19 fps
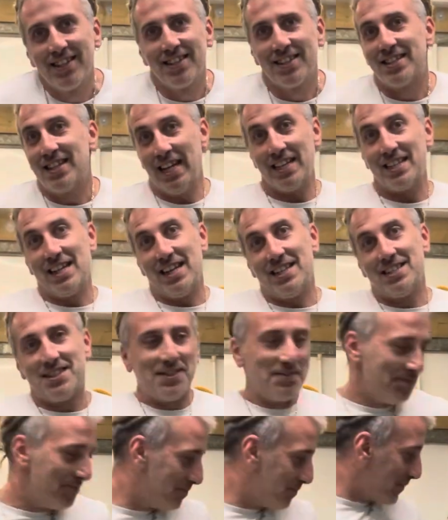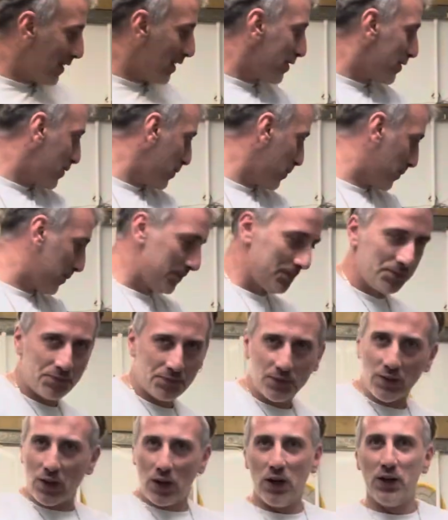like that. So
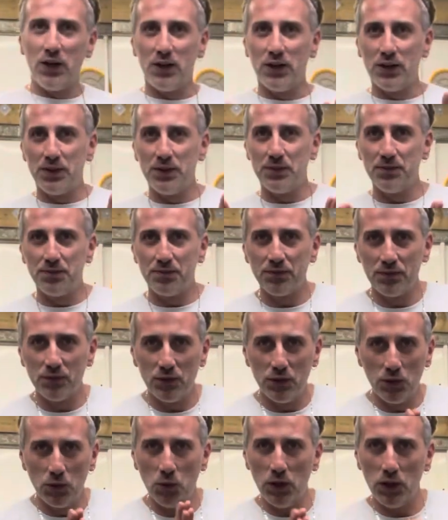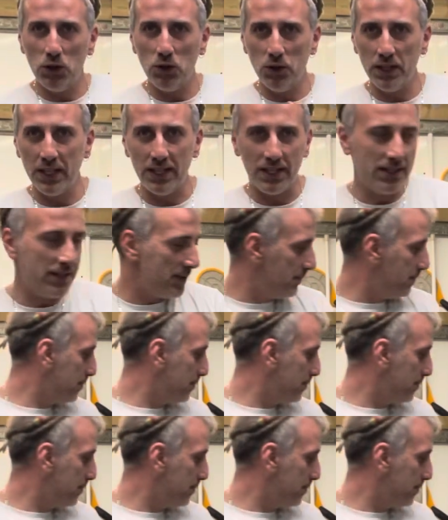what you need,